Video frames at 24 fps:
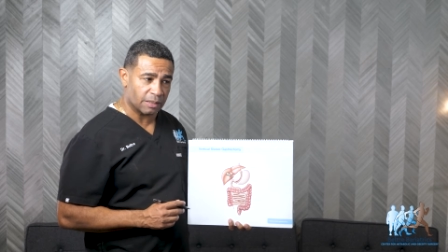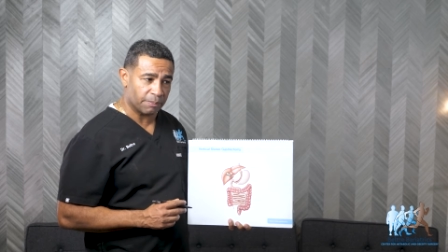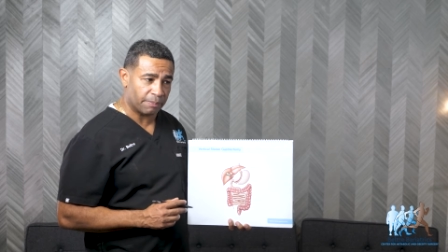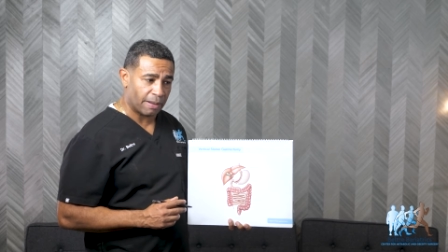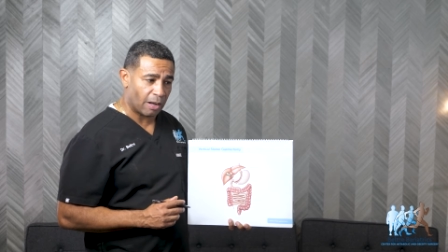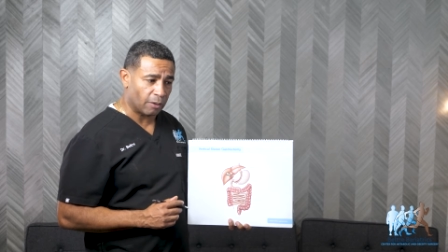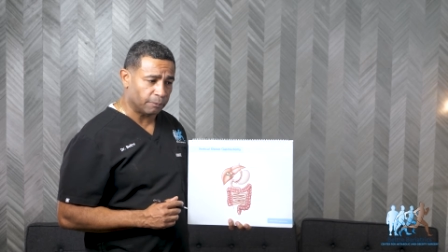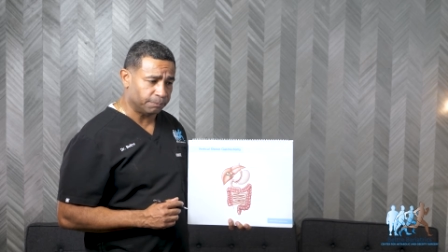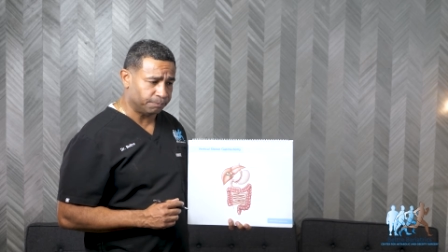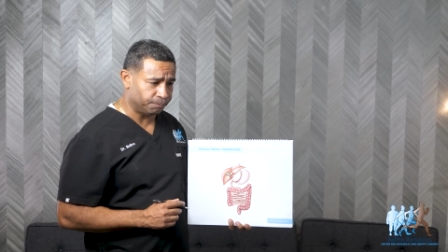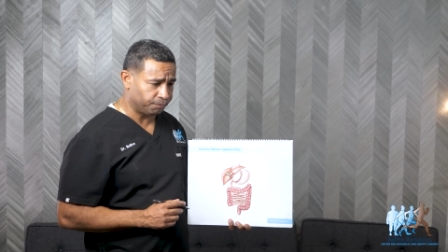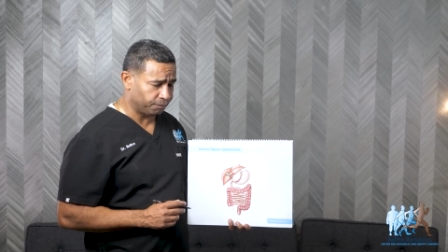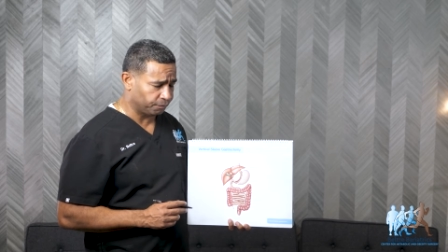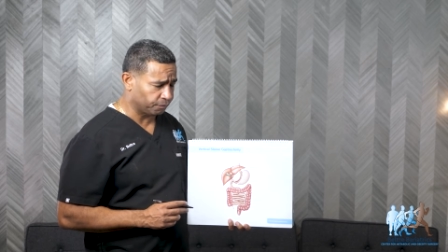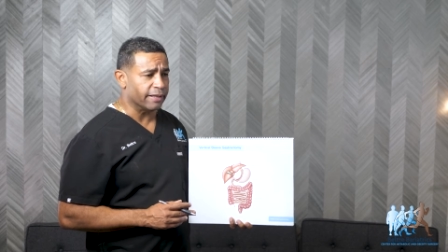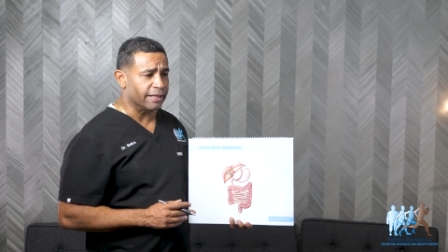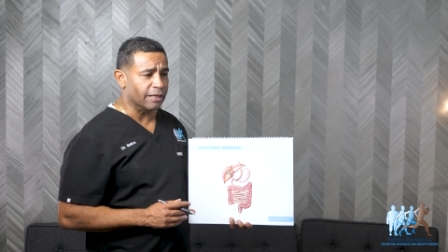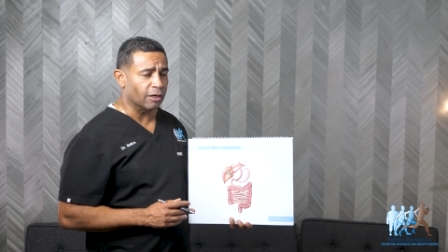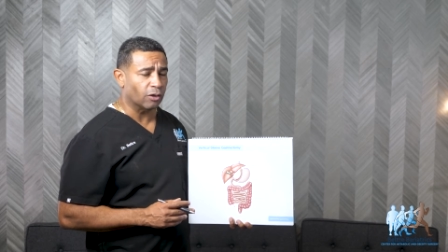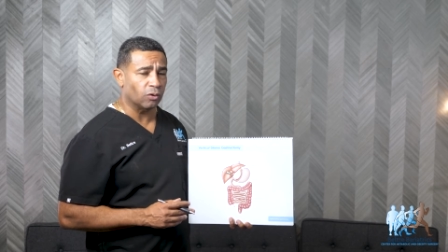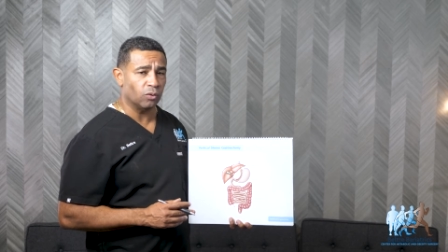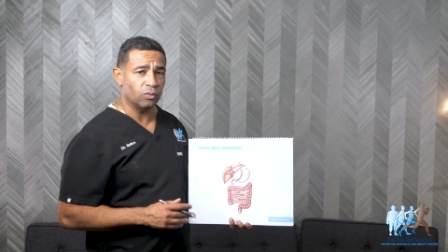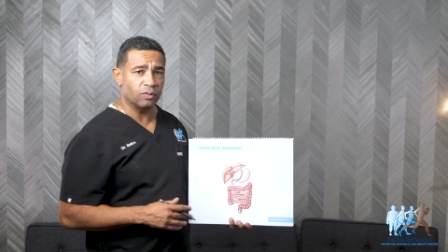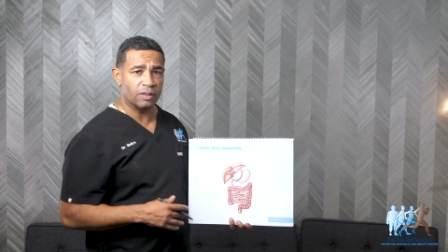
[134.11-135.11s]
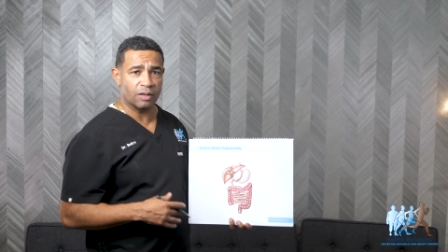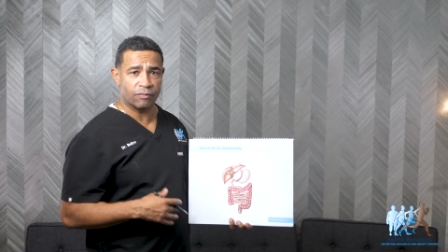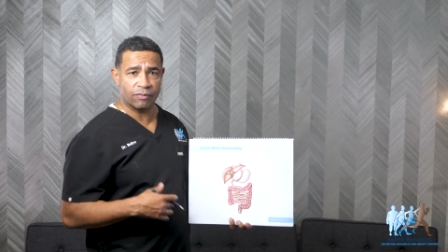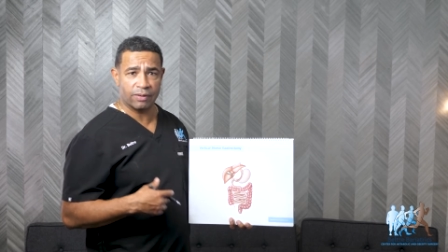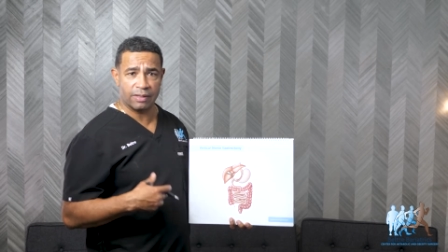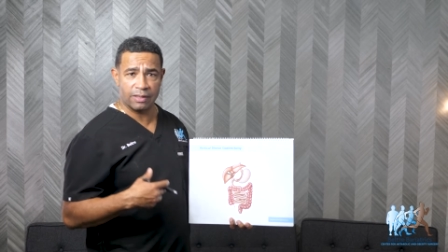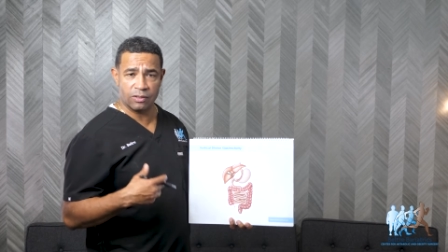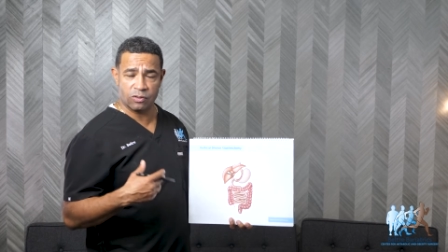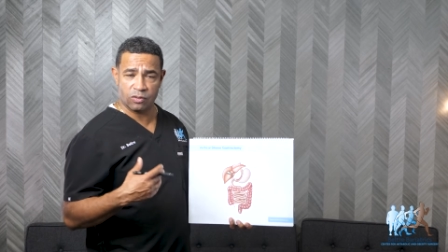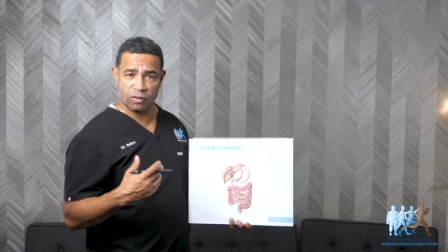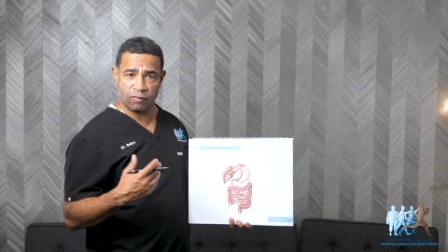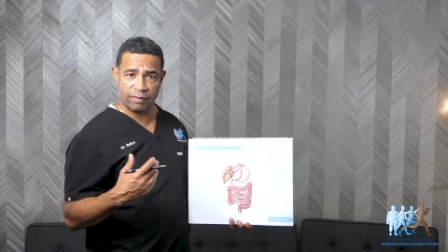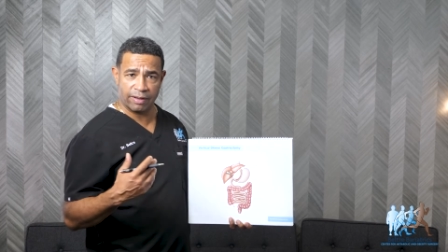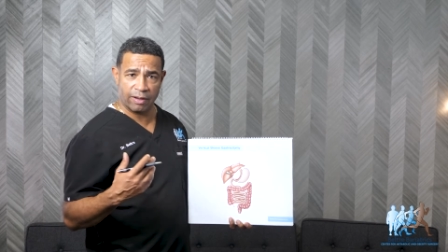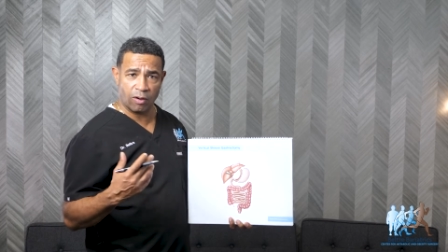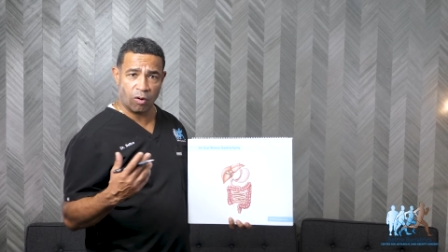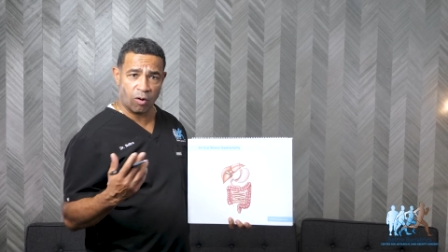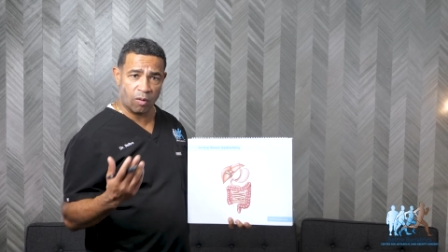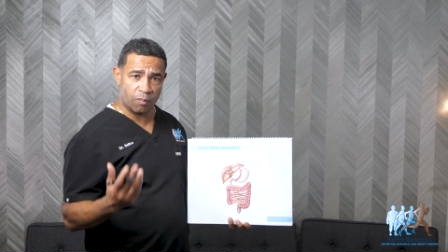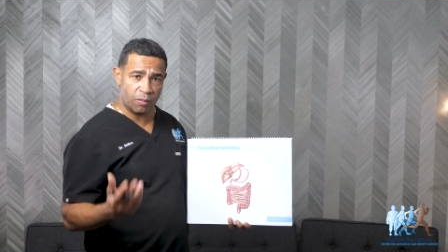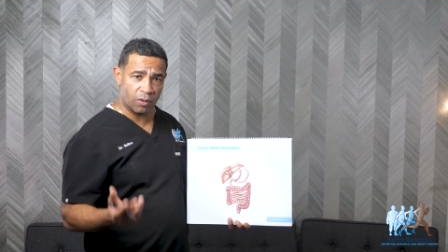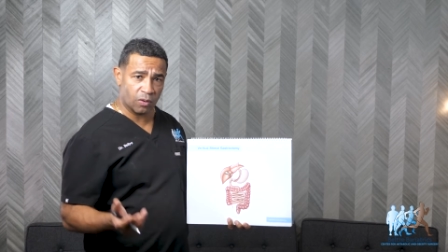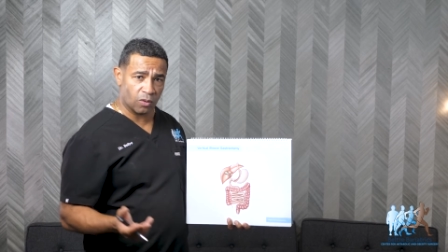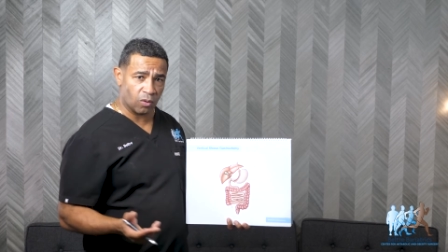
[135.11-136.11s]
about include the release of a
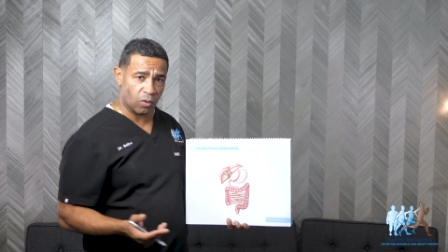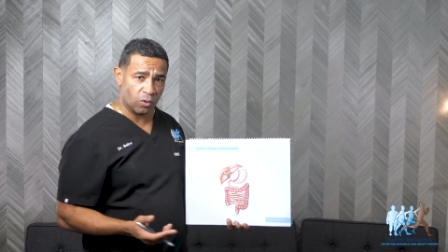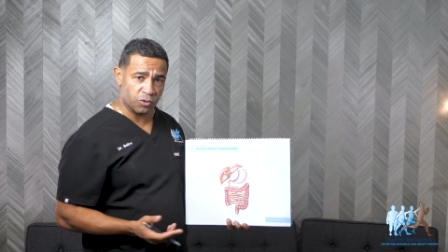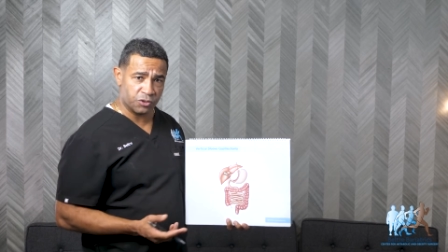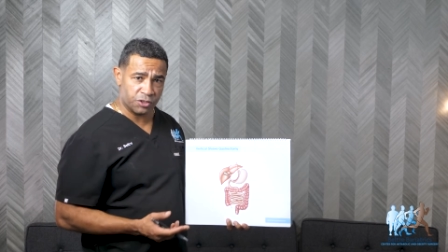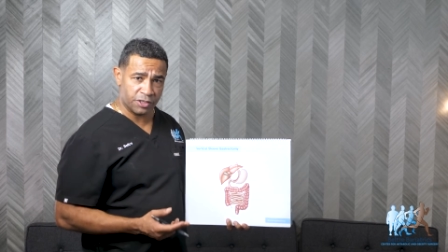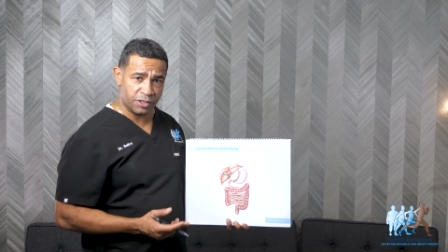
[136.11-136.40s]
hormone called